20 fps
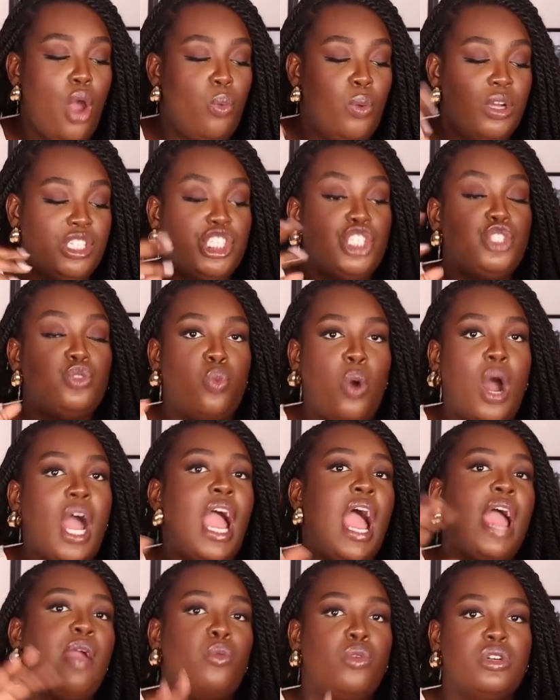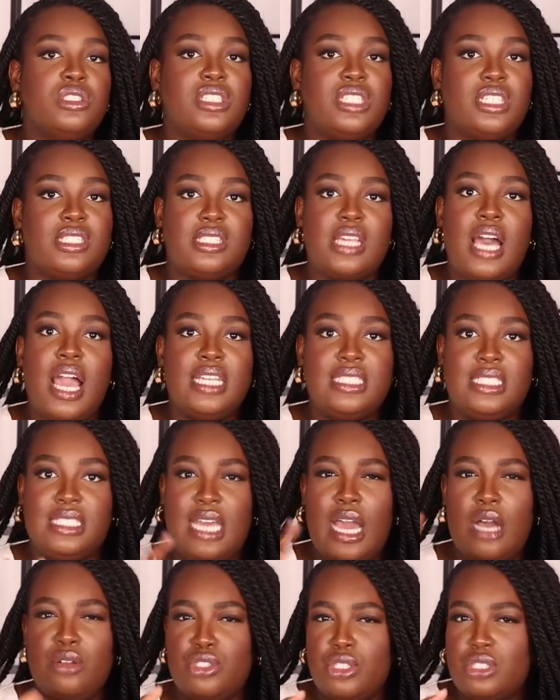which is why I want to size
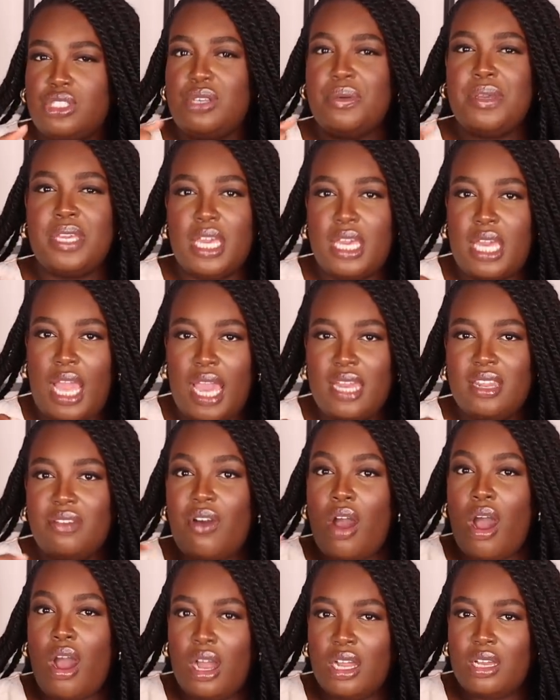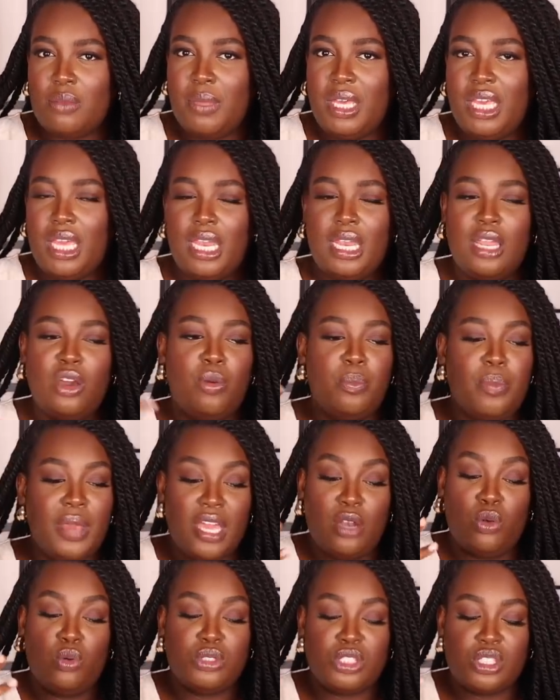down just so it can kind of hug me a little bit
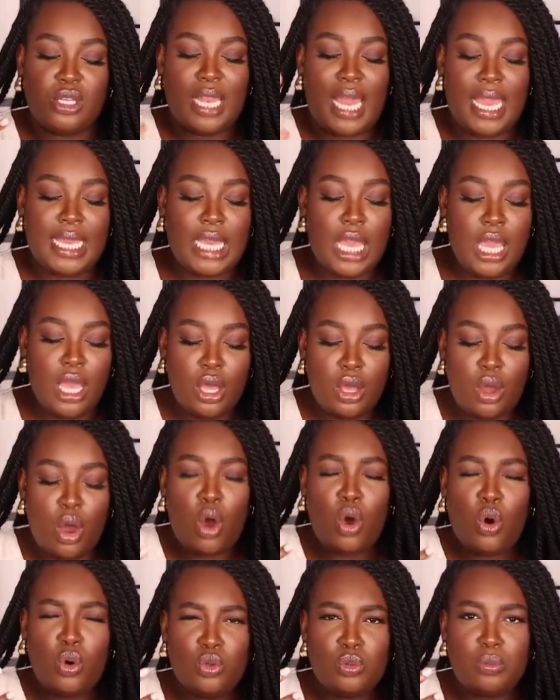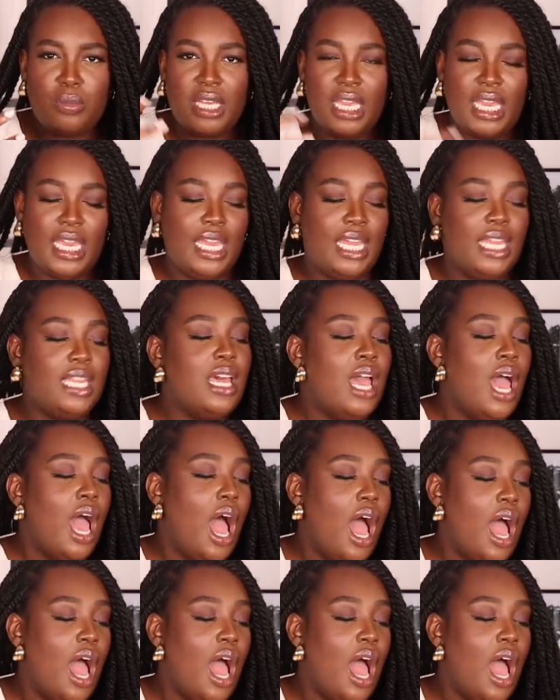and also like hold me in.